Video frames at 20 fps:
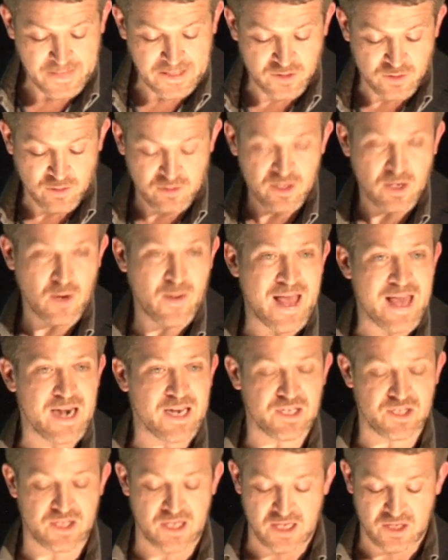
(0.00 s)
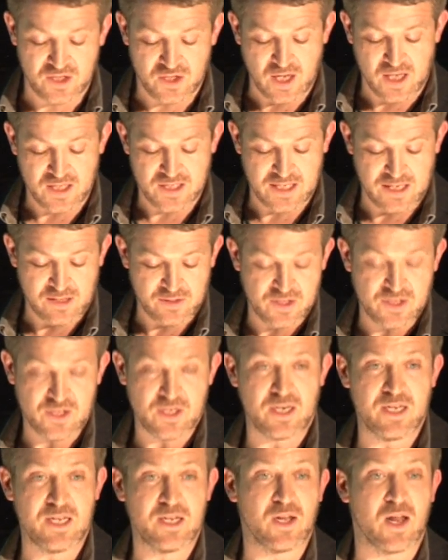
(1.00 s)
So, you know, LSD started out as
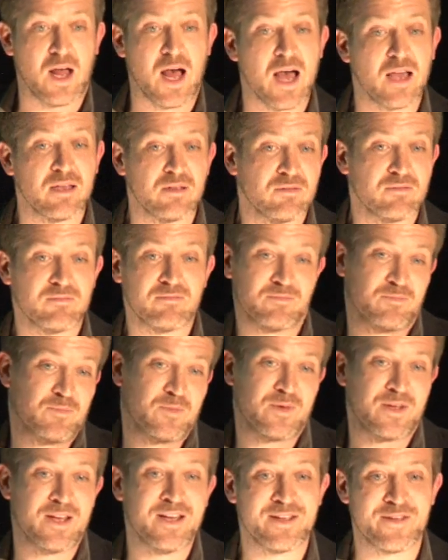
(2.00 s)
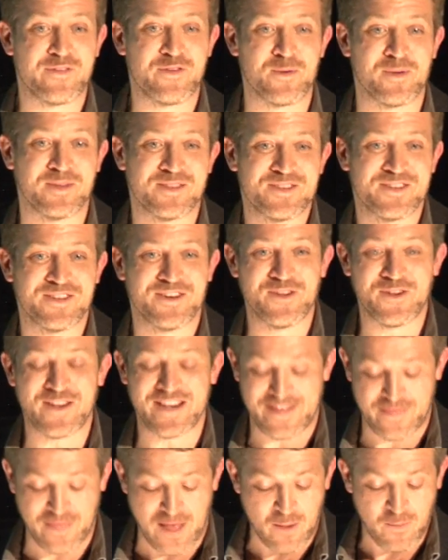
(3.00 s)
a legal high, if you want to look
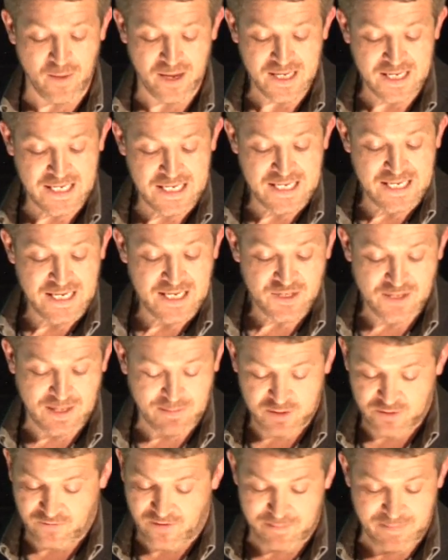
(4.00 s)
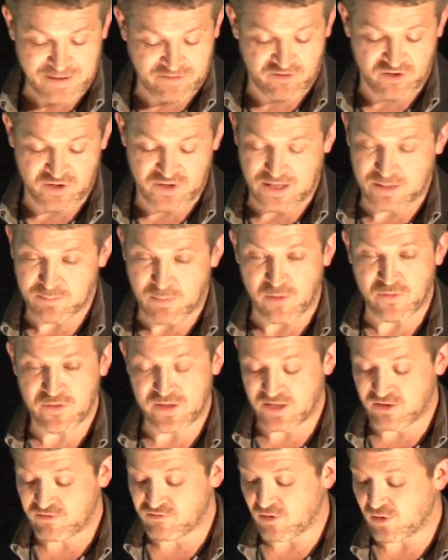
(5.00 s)
at it that way. Same as phenmetrazine, both of
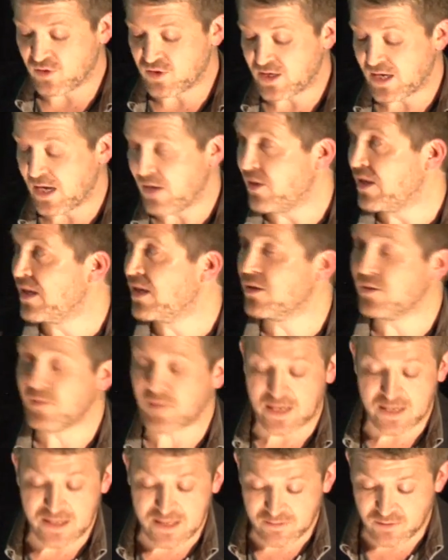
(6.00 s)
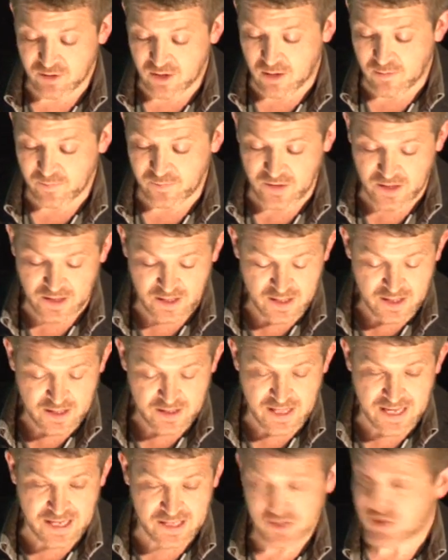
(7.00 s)
these drugs are now legal. And, you know,
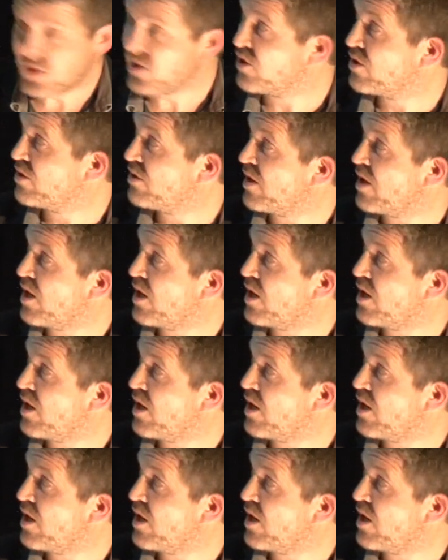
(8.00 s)
there's